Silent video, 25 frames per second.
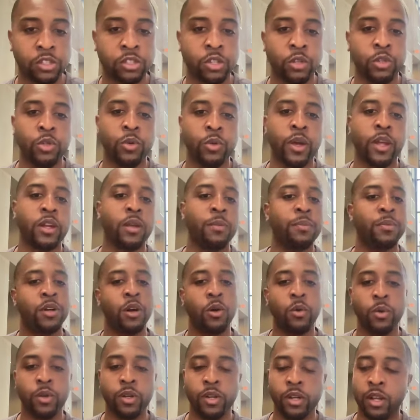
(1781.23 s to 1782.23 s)
So you end up
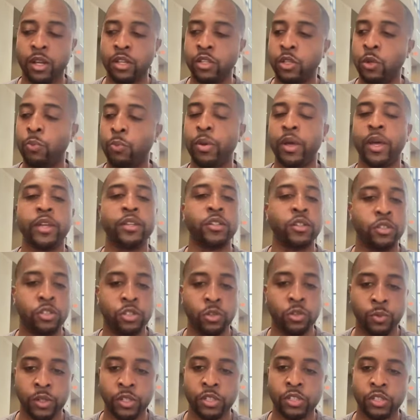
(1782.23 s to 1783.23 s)
going there, you're paying your
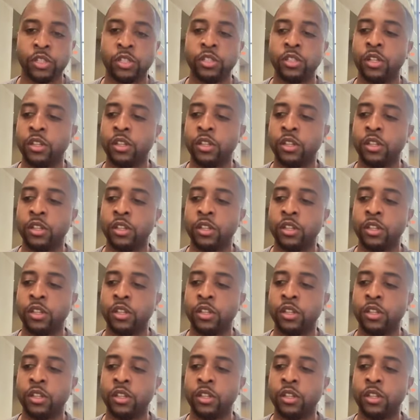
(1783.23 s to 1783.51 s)
tuition,